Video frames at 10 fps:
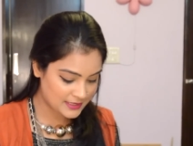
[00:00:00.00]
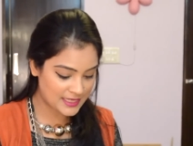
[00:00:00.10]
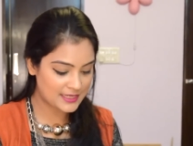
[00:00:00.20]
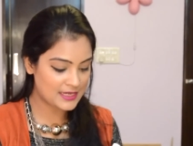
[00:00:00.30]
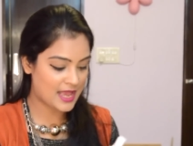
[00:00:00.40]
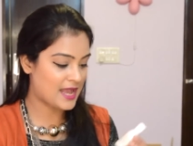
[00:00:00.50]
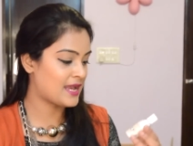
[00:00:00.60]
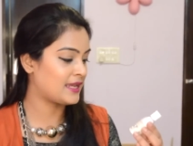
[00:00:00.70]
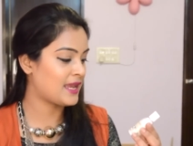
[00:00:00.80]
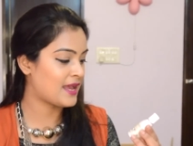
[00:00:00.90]
Then
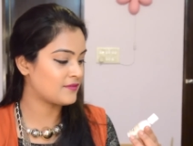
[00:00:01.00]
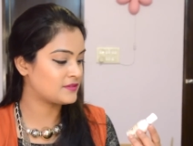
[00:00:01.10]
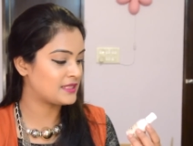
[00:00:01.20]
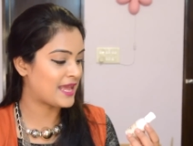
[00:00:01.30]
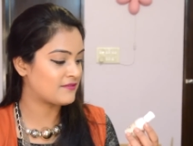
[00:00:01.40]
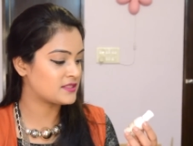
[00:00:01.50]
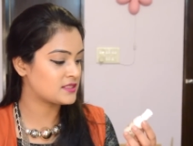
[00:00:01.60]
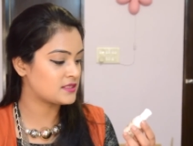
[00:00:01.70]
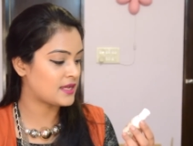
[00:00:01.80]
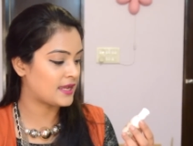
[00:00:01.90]
I have the lavender